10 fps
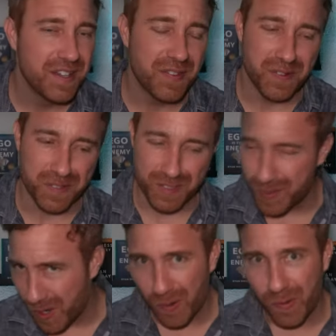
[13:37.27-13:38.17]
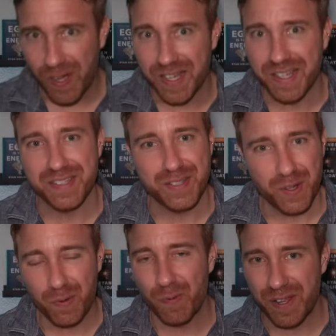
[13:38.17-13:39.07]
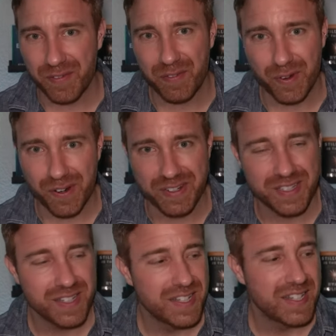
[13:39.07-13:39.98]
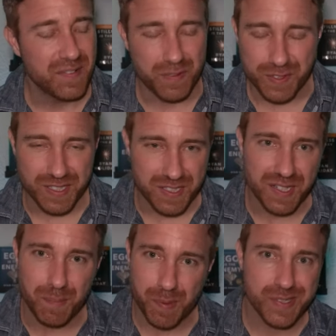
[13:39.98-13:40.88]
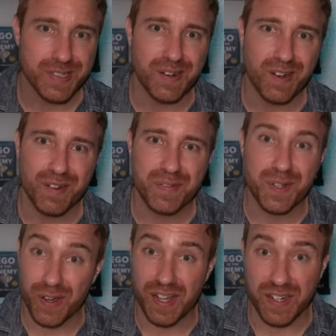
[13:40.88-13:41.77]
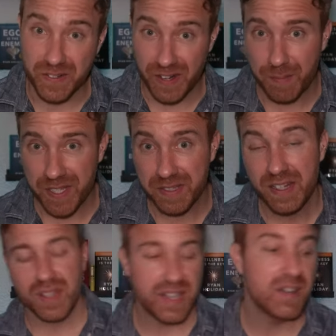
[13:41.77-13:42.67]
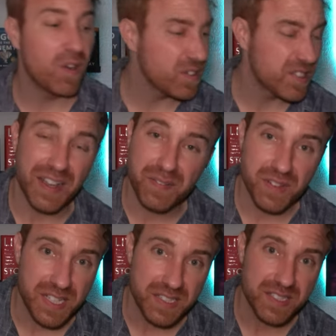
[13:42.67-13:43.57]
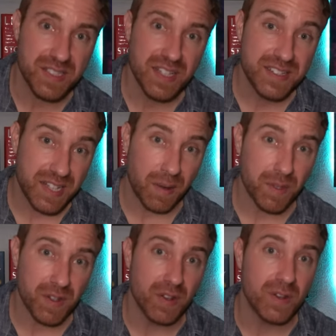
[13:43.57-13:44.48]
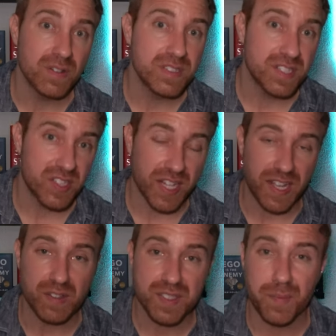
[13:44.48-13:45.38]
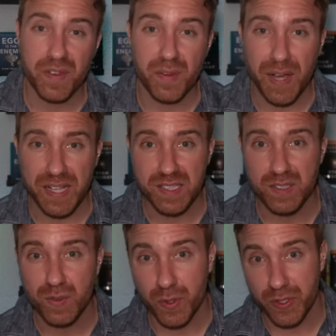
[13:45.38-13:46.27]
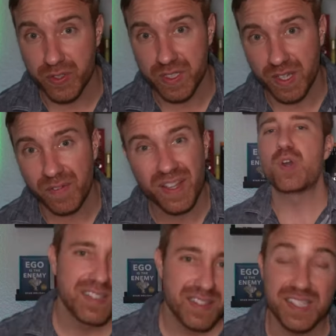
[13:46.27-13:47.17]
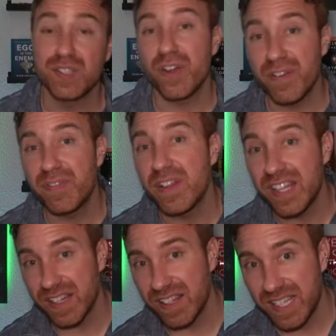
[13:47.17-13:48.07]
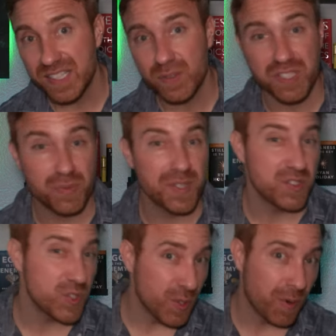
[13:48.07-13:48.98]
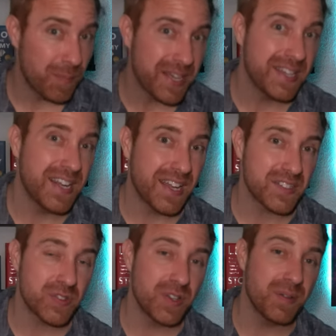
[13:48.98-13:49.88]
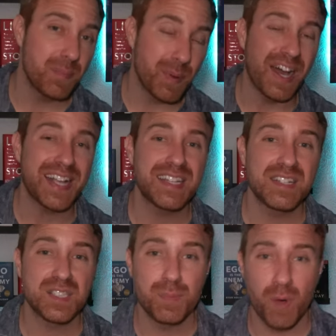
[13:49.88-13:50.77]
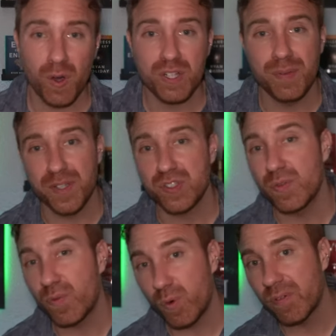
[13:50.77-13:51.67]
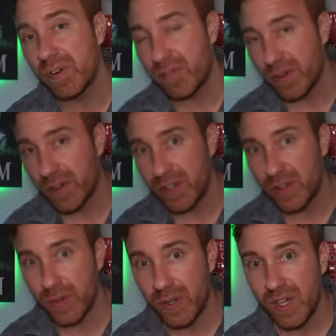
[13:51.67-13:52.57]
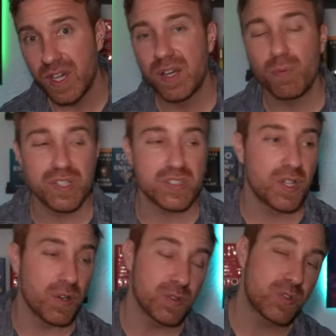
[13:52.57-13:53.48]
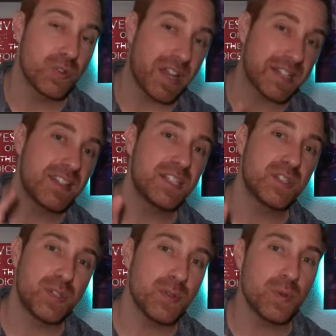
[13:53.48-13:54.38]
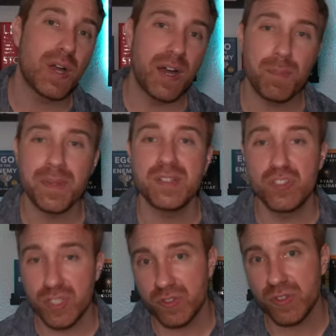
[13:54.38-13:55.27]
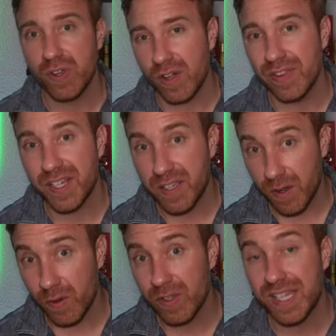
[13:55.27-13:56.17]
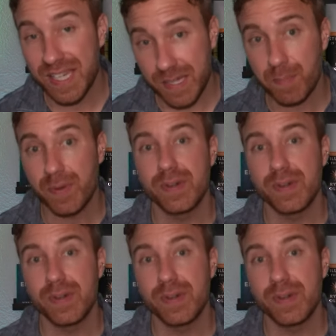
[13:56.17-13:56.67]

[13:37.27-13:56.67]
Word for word: There is no way, don't wait for it. If you see 10% off, go ahead and grab it. And I'll also have links down below to check out some of the passes for yourself. These are affiliate links, which means you don't pay any extra, but I get a small commission for referring you, which goes directly to helping Ginger on the Go keep